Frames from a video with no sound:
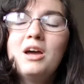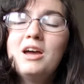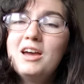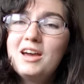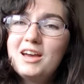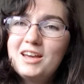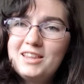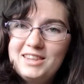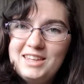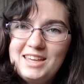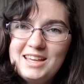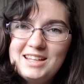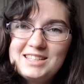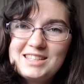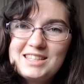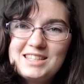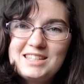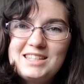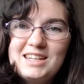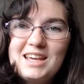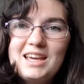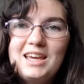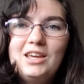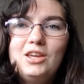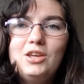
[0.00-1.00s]
At the end of the
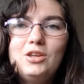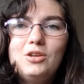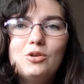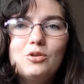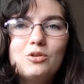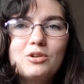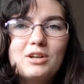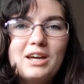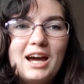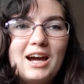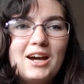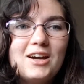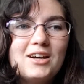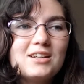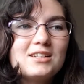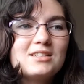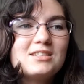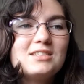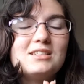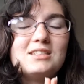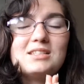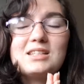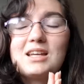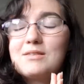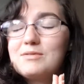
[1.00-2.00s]
day, your
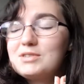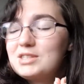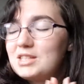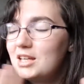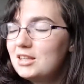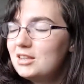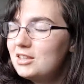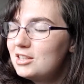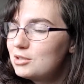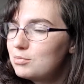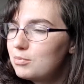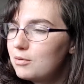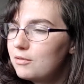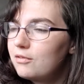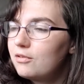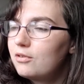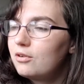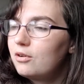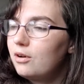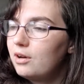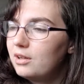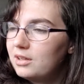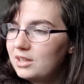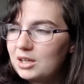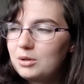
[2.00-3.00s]
characters, I've said this
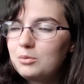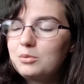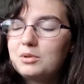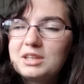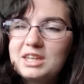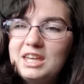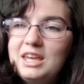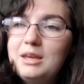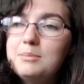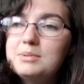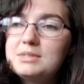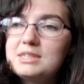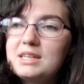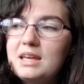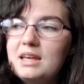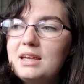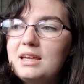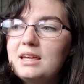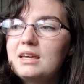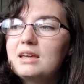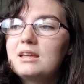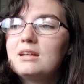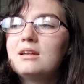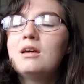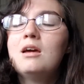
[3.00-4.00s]
before and I will keep saying
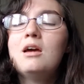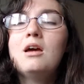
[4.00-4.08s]
it,